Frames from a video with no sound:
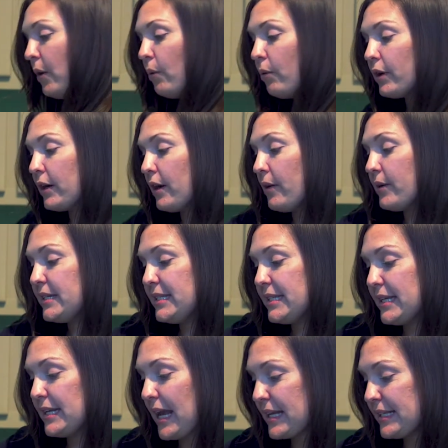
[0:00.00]
We're going
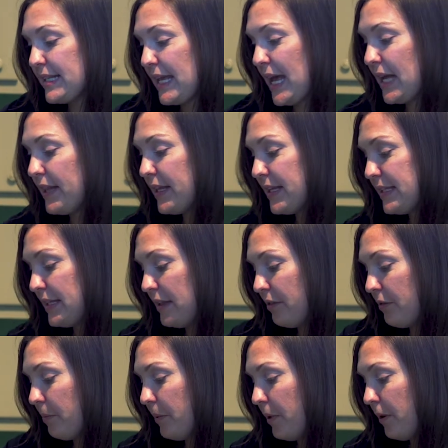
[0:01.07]
to next add the
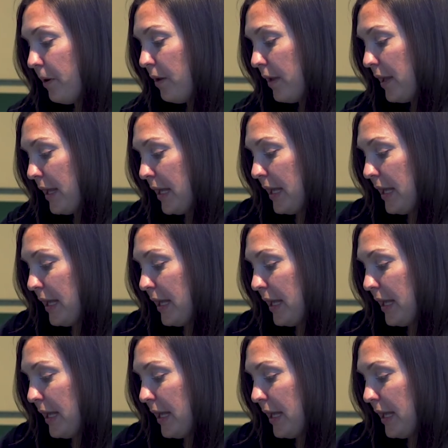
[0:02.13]
Synthrapol,